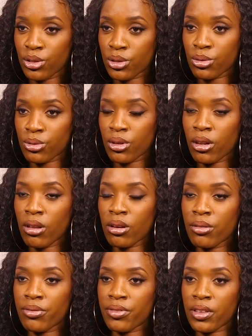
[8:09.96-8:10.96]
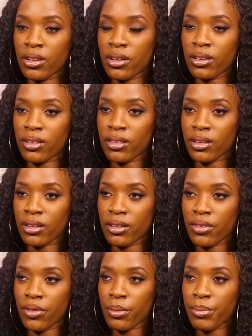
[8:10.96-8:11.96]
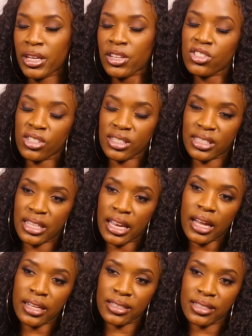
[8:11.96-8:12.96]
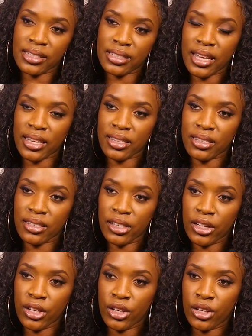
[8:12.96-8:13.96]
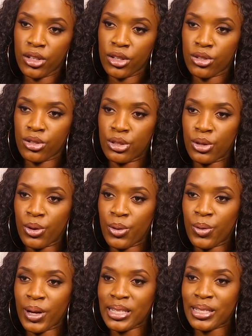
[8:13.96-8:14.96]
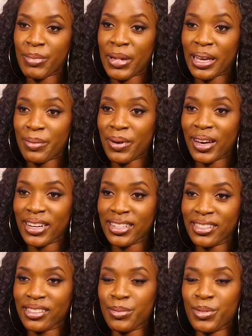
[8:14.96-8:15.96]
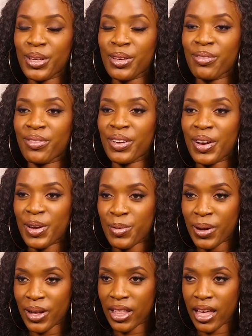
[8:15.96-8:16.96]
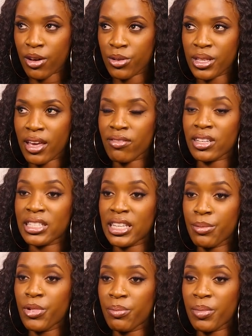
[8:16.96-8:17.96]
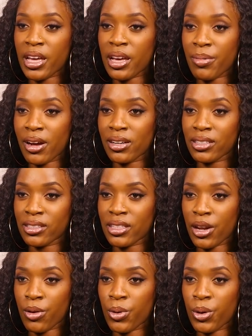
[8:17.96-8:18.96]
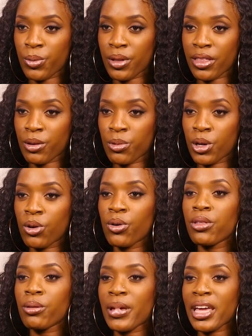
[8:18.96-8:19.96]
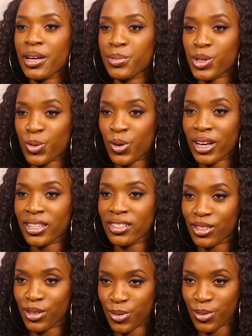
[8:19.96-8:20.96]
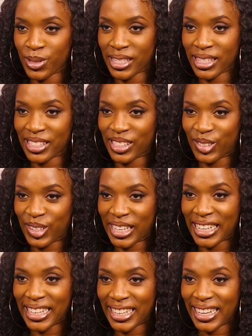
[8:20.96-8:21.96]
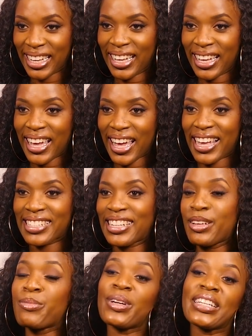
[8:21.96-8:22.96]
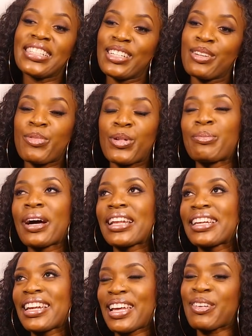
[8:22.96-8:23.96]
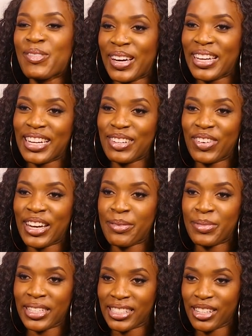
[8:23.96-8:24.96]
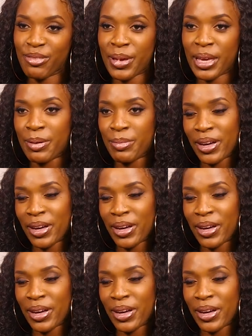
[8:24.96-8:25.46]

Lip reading: to a lot of the pictures that are inside. So as a makeup artist, I'm doing very well. I also have a team of makeup artists that I work with, and we're called the Makeup Squad 263. I deliberately didn't put my name on it, but I'm the chief makeup